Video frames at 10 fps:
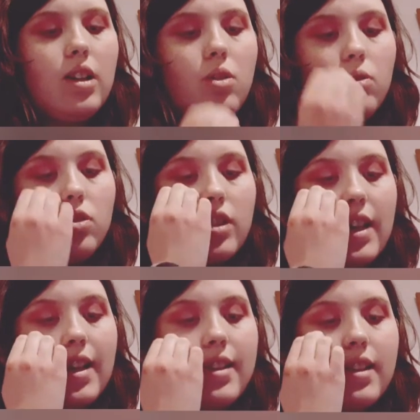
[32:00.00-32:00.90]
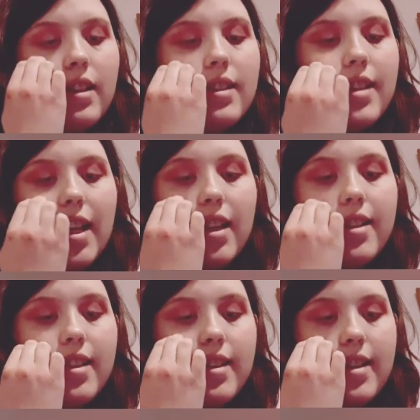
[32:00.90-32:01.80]
launched his
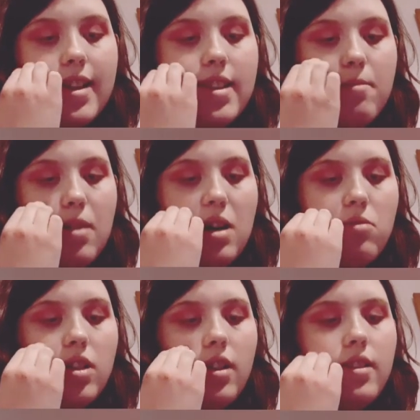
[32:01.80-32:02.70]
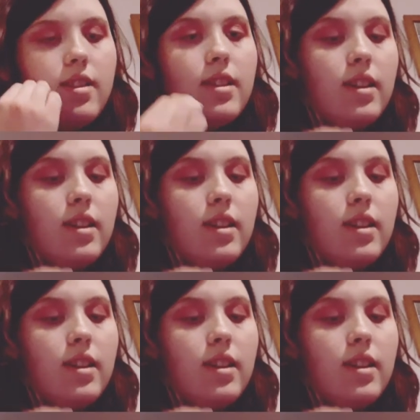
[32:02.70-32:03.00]
concealers and setting powders,